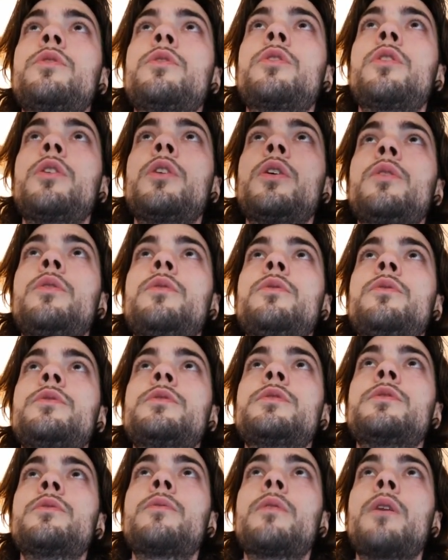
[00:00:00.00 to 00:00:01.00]

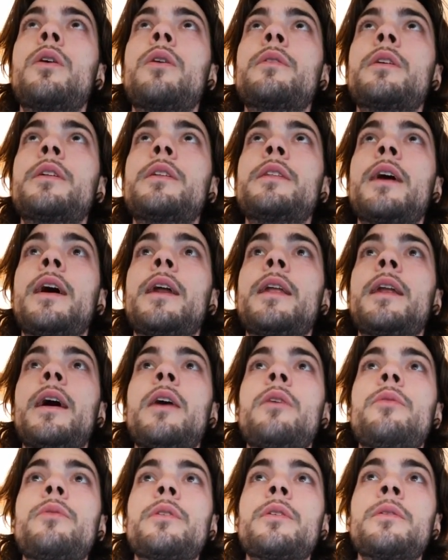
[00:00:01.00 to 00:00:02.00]
close around that
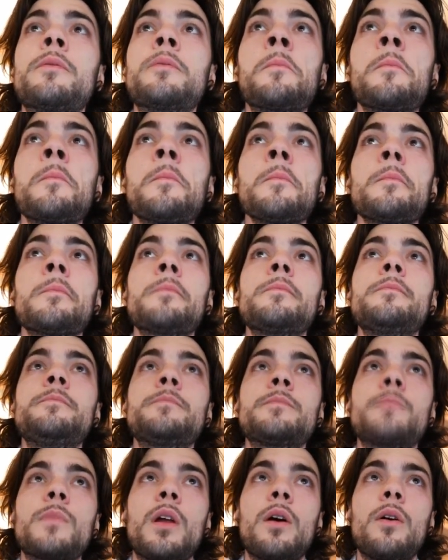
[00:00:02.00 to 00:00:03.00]
area.
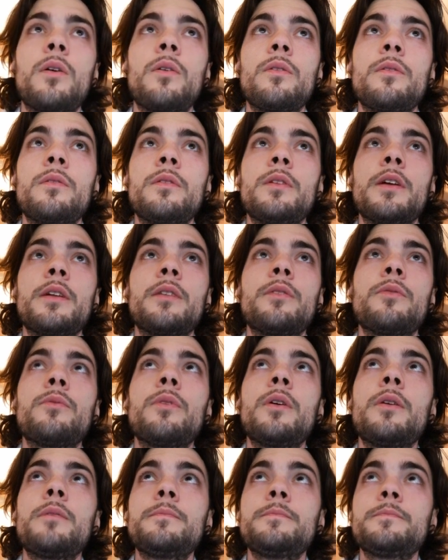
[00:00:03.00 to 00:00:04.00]
Now let it
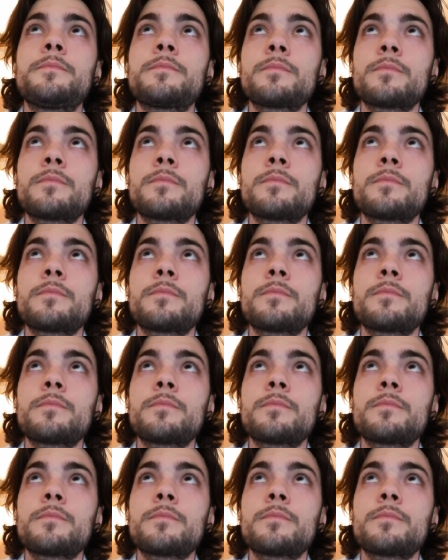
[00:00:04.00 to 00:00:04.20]
run.